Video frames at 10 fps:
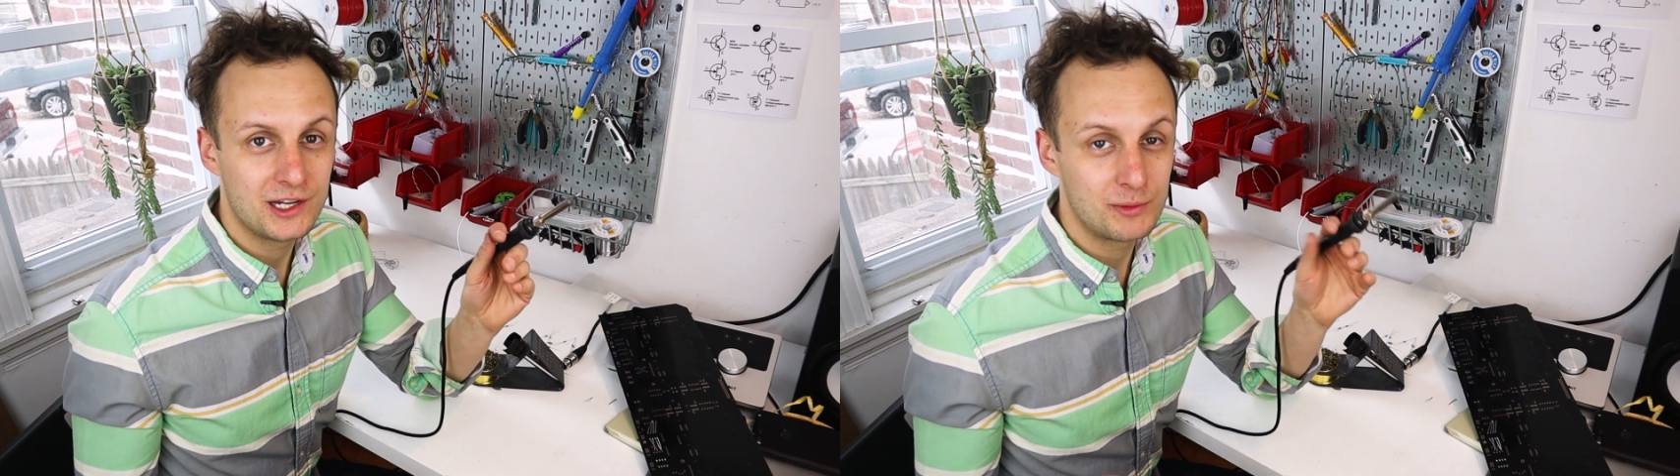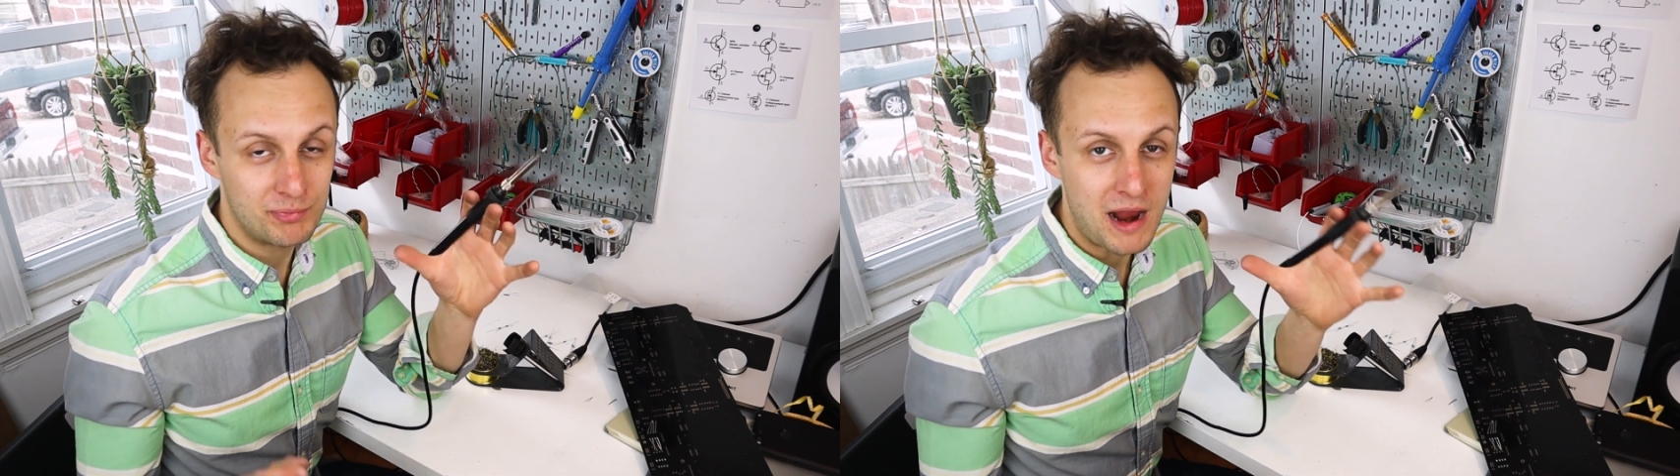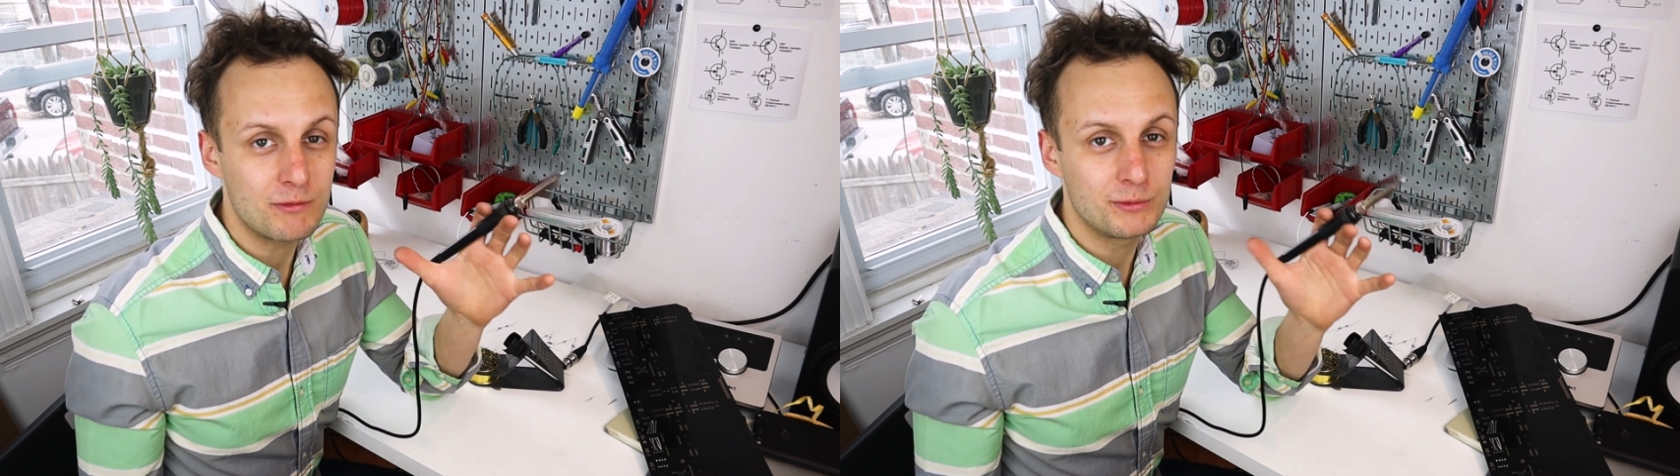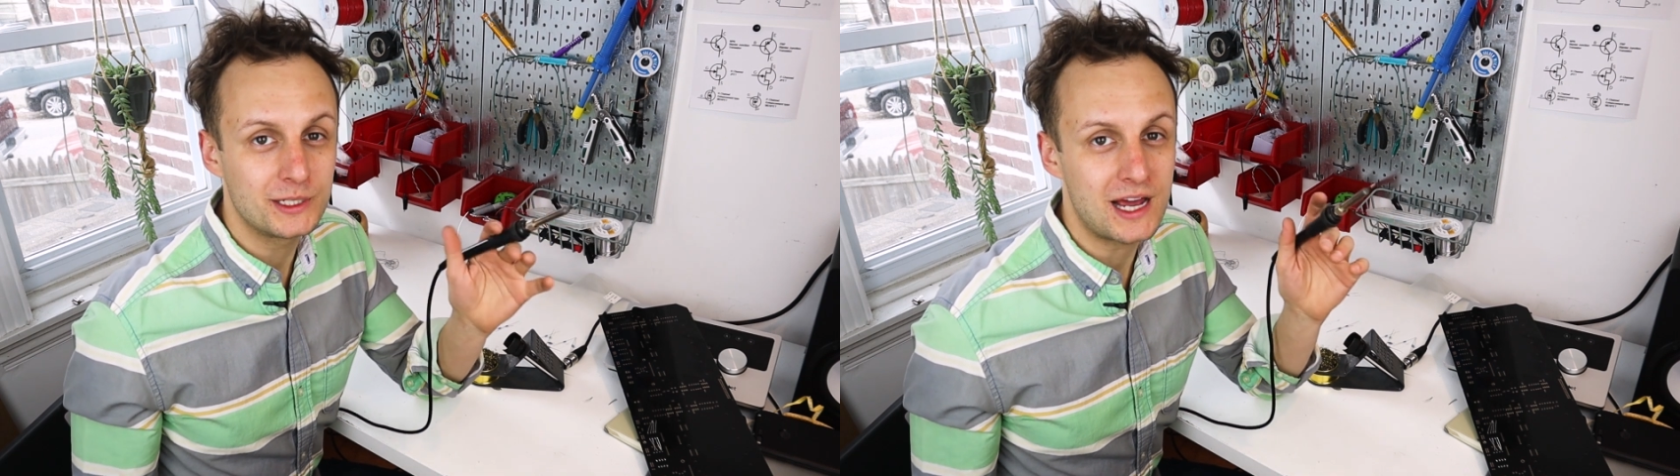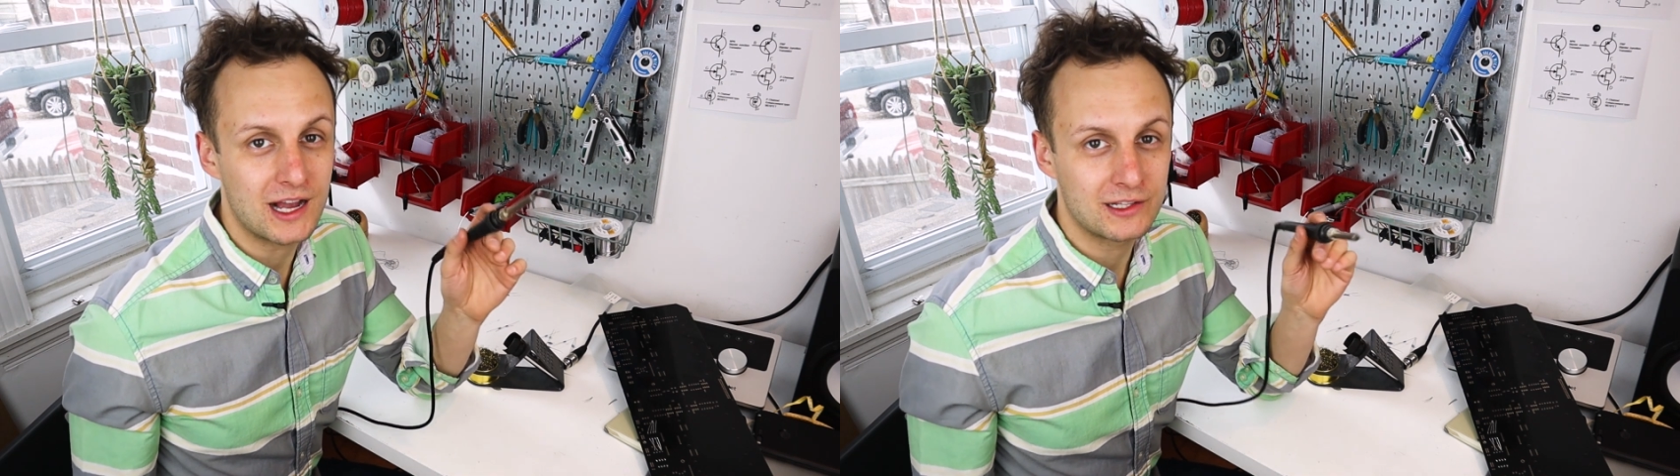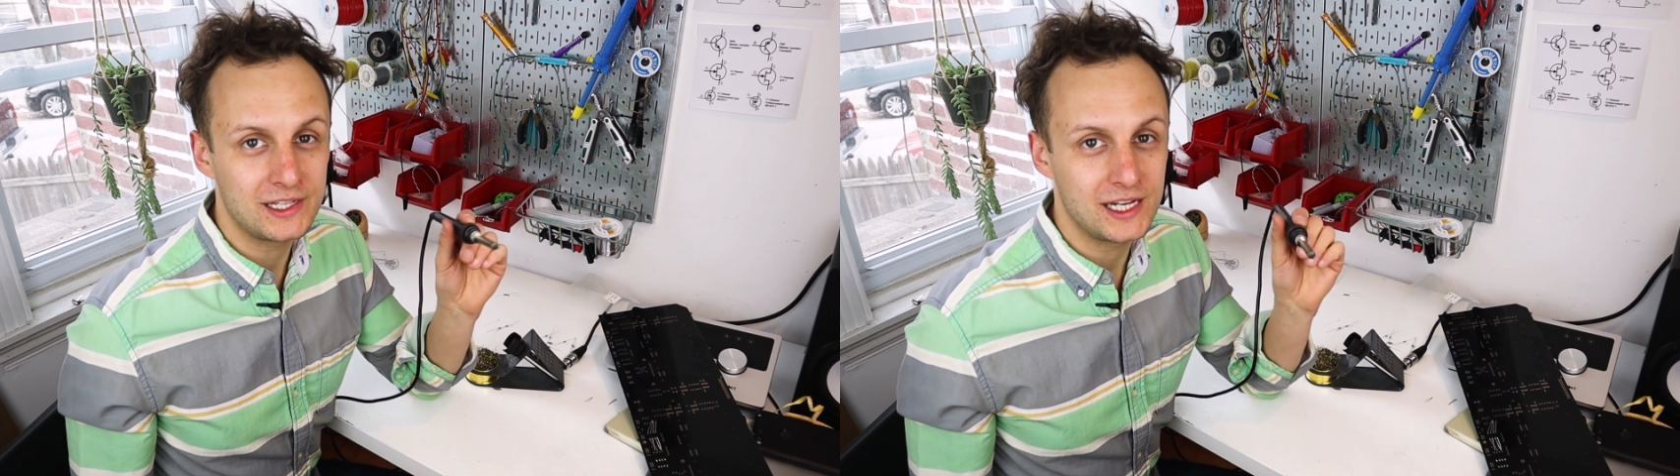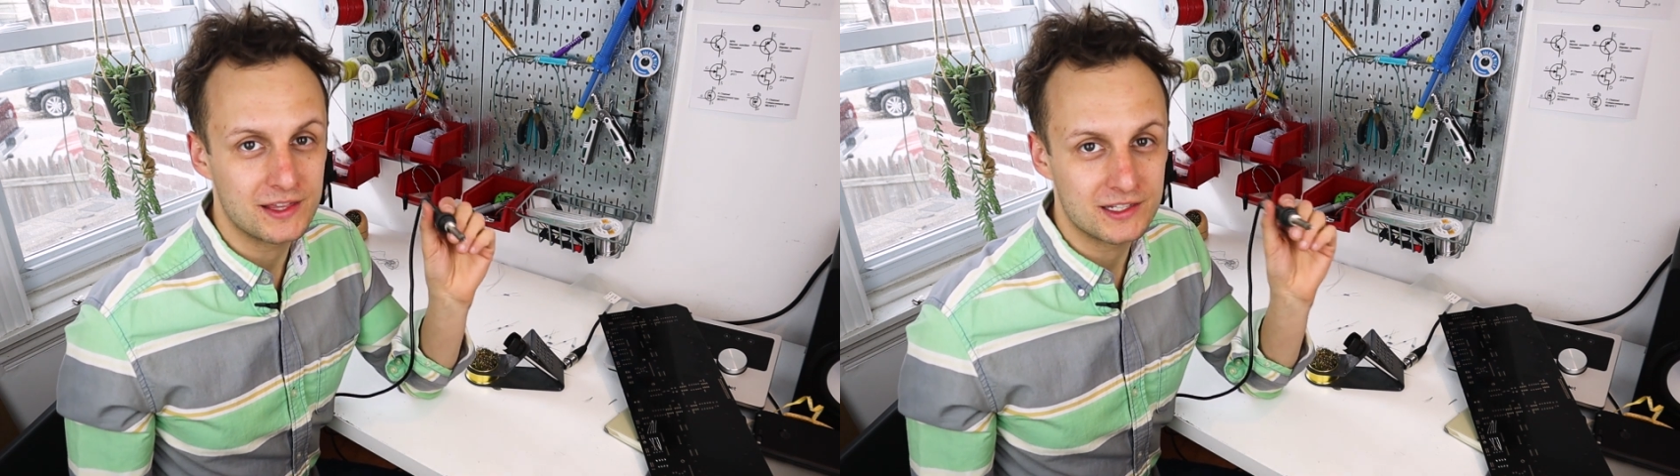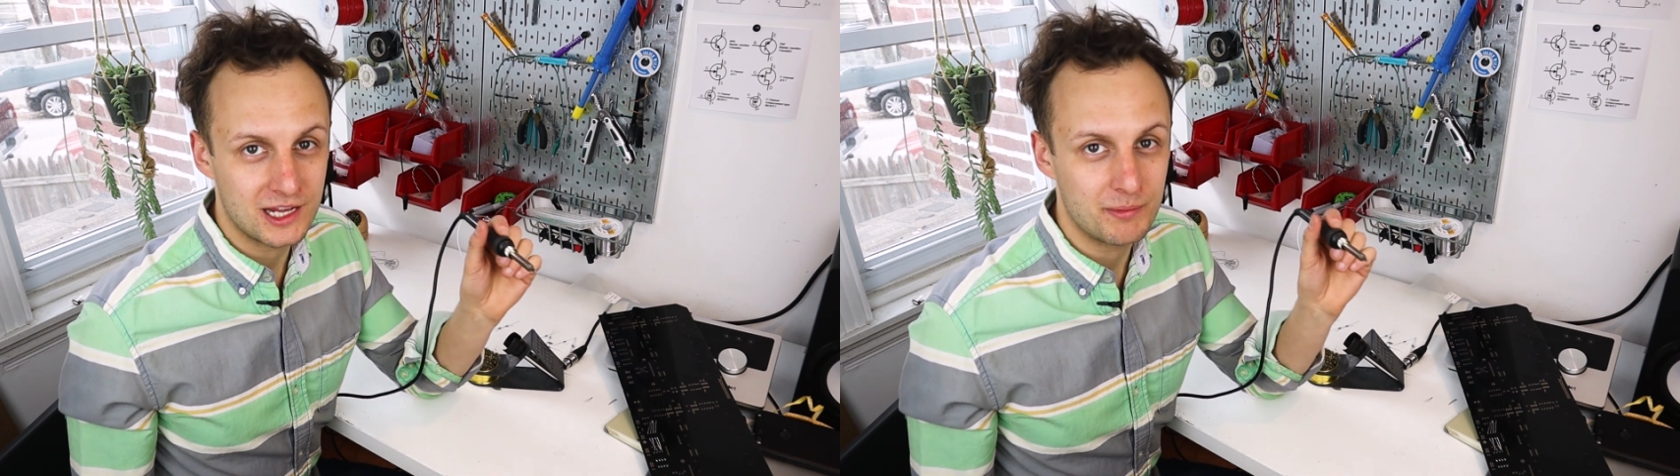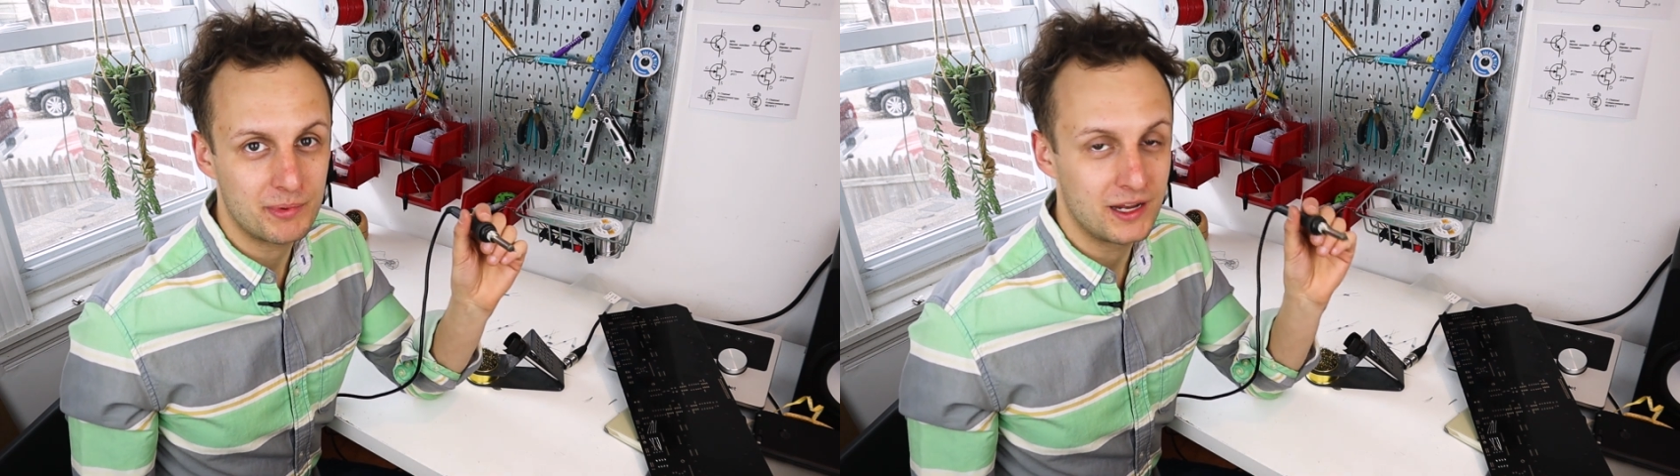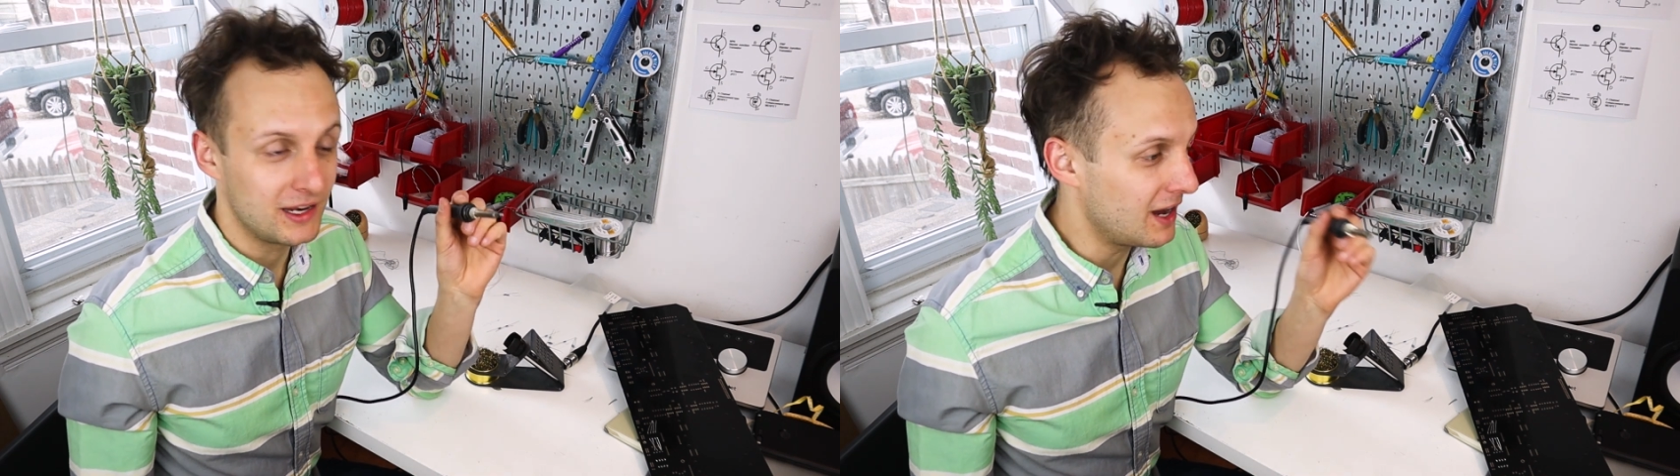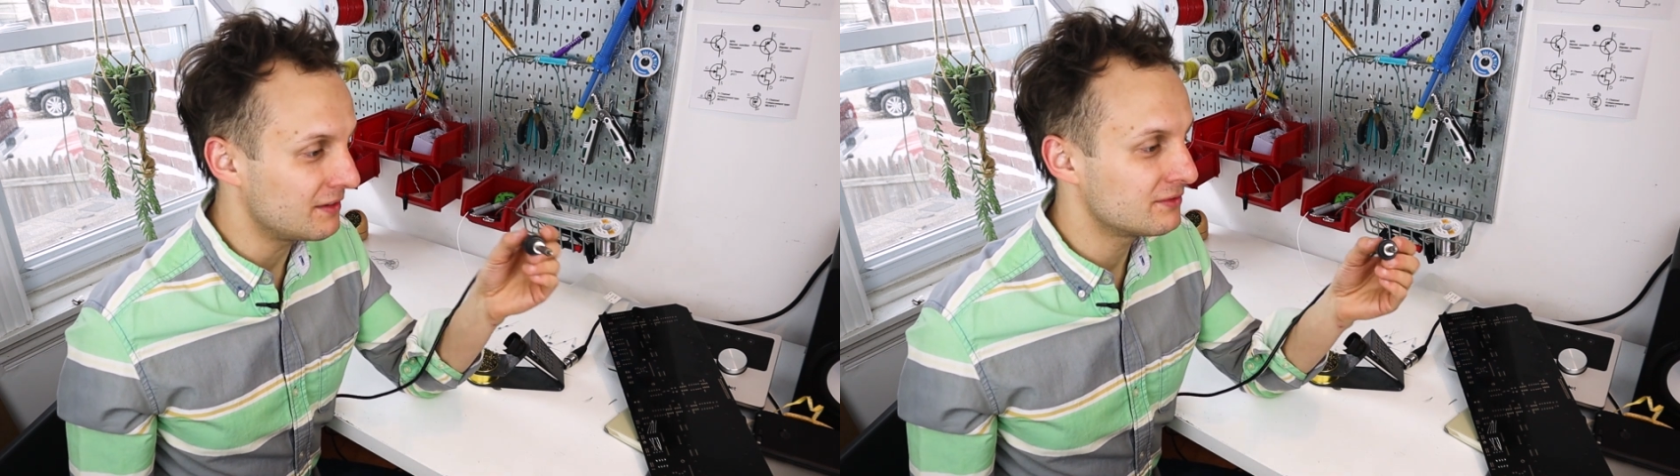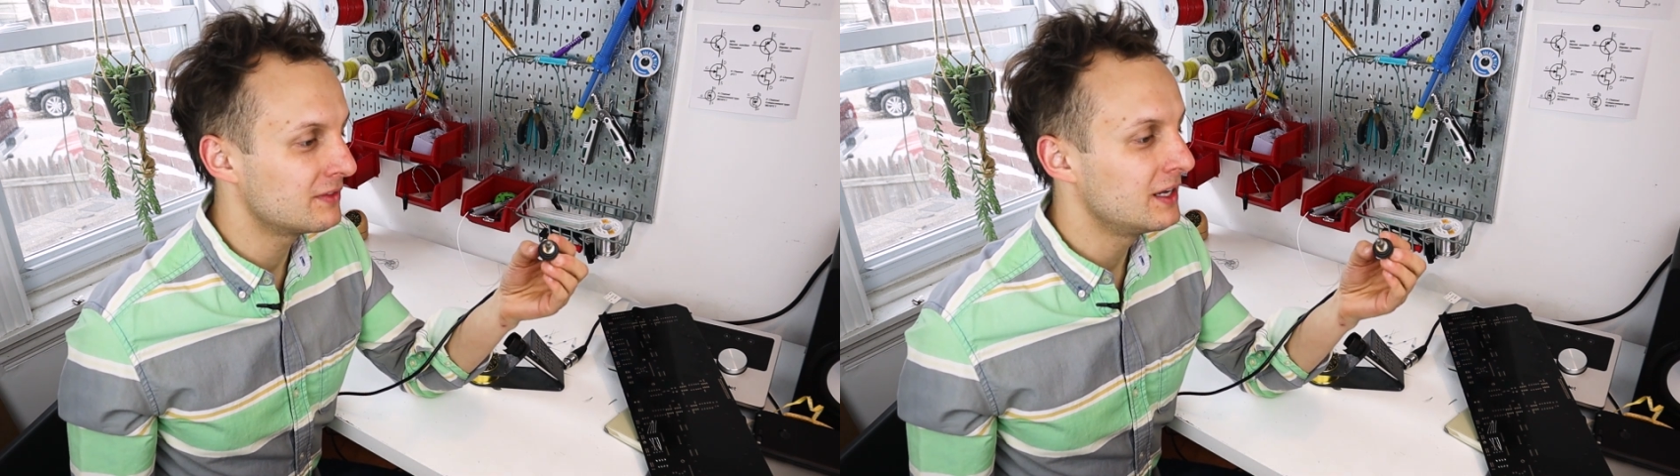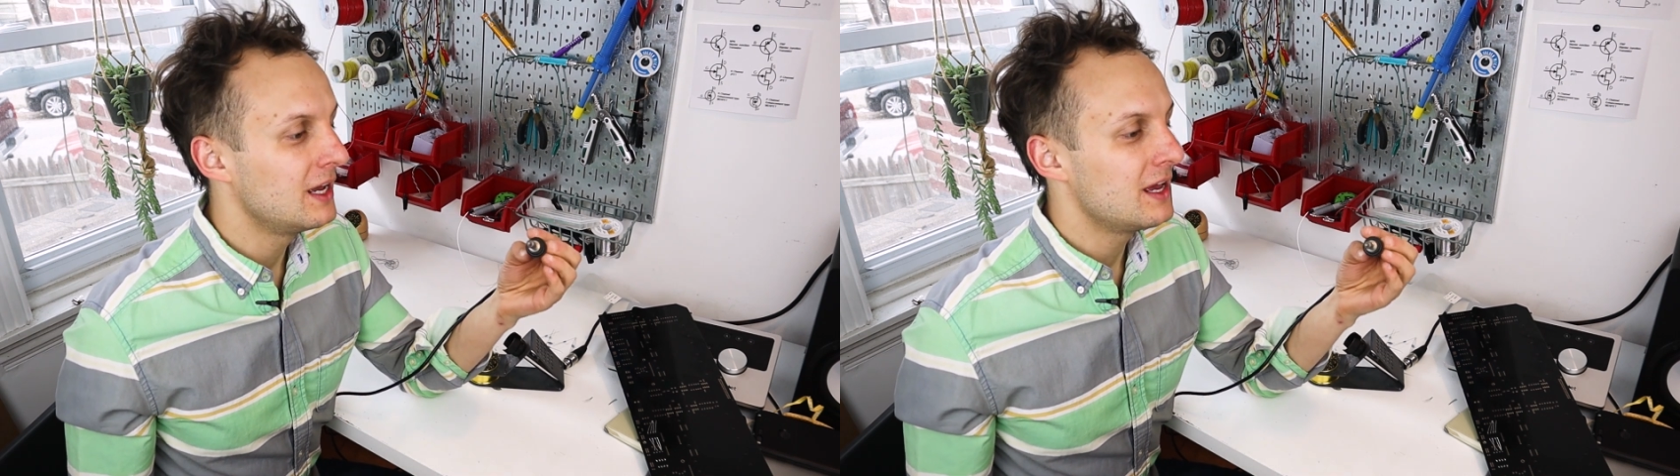you're probably not cleaning the tip enough.